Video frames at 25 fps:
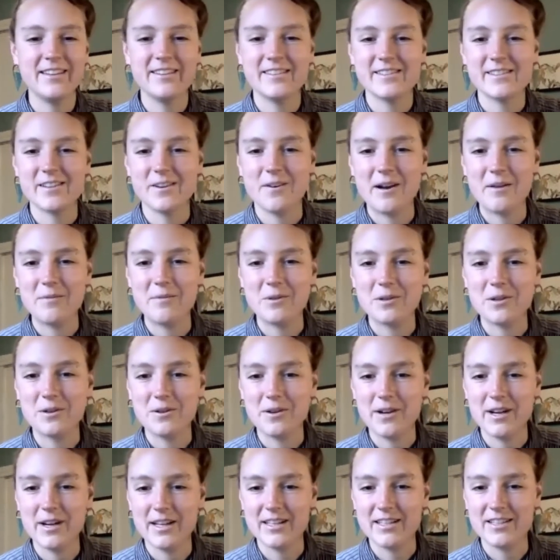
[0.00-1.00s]
So I will go
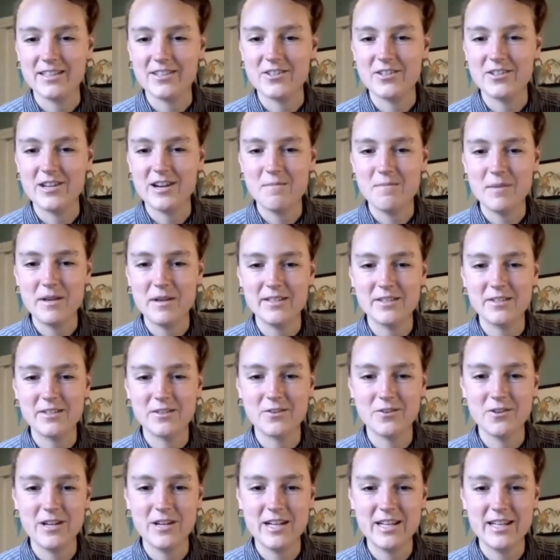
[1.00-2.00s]
ahead and share my
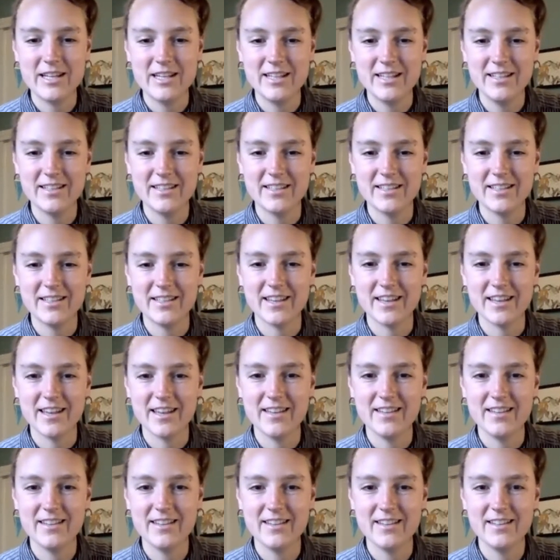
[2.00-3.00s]
screen
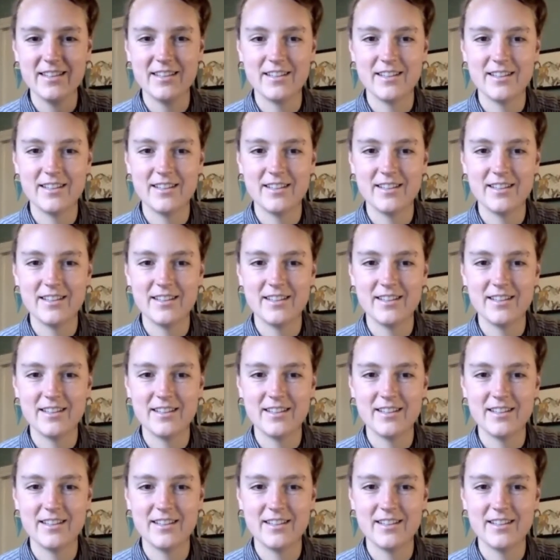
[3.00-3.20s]
again.